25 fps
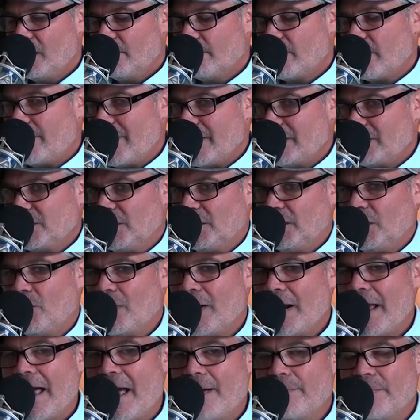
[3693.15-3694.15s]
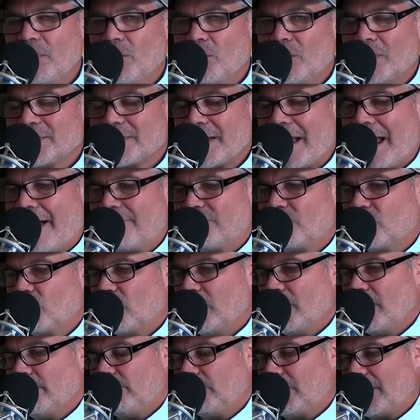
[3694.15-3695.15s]
But basically what happened was, after
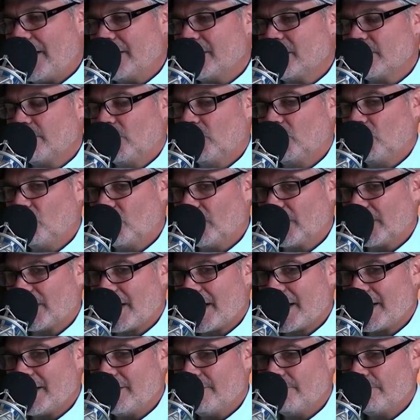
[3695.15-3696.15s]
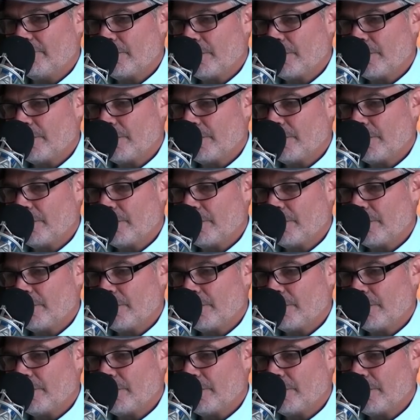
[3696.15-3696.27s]
we applied the Milorganite,